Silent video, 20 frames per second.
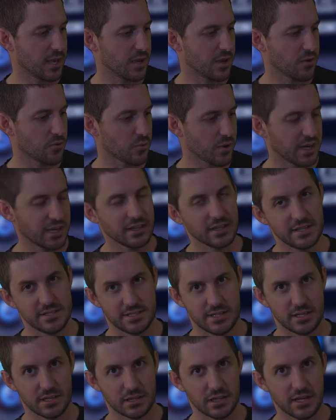
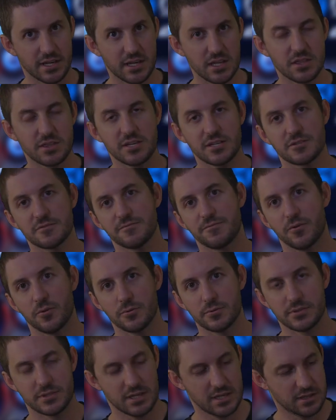realistically, this
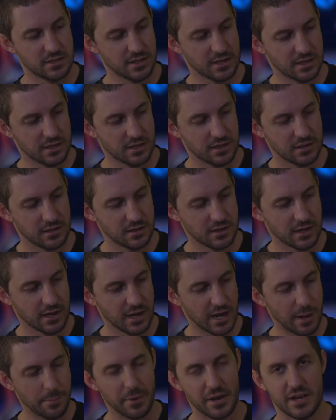falls in the
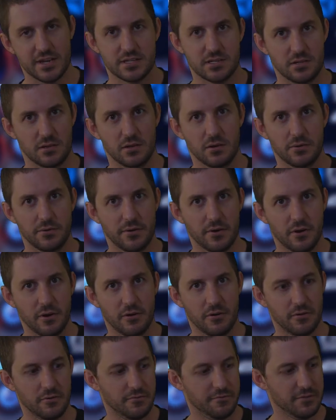upper echelon
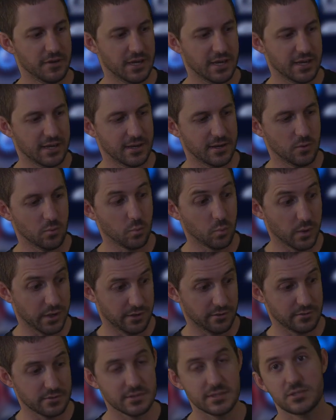of
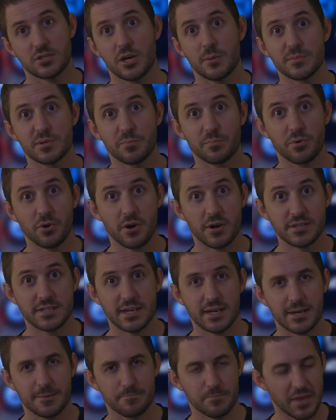wheels in terms of
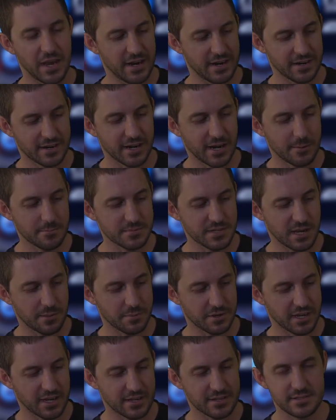pricing, and it comes up
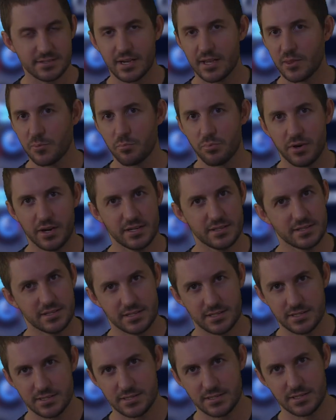against other brands
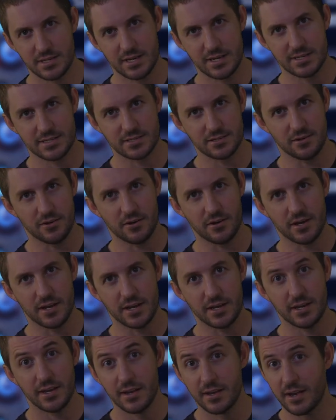such as
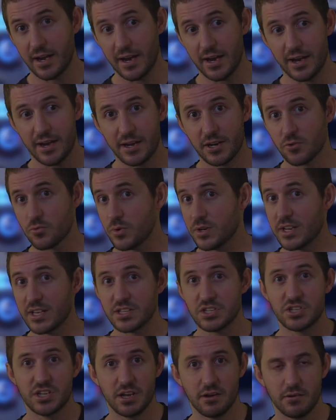GSI, Grid
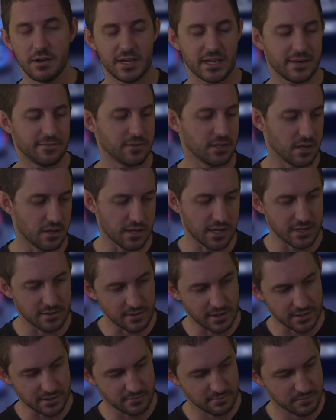Engineering, even though
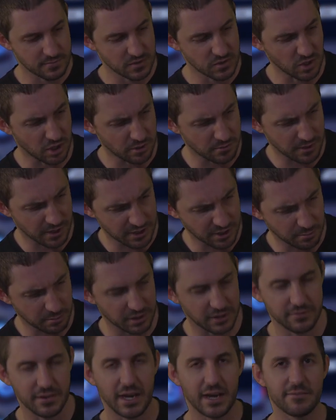I don't
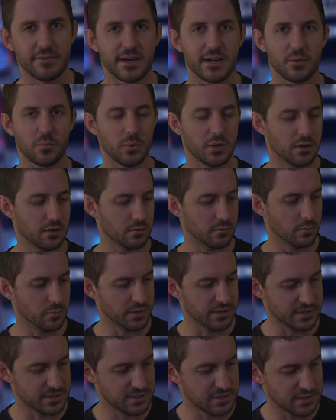believe they have a wheel
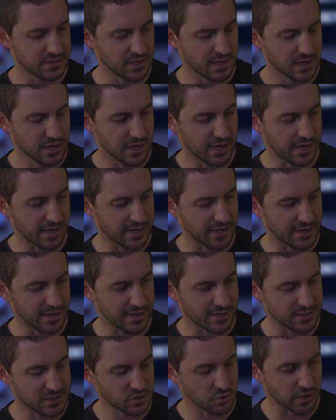with
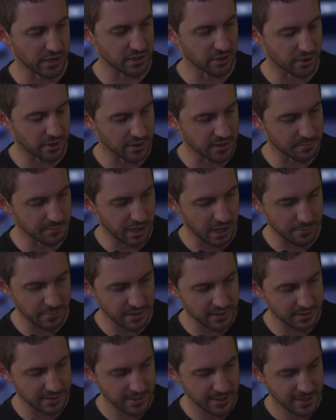a screen on at the
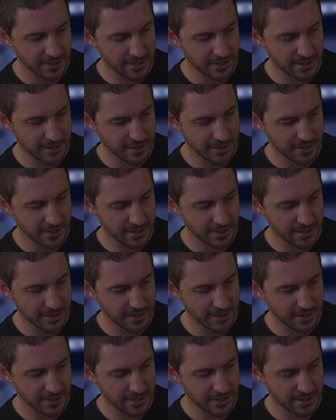moment.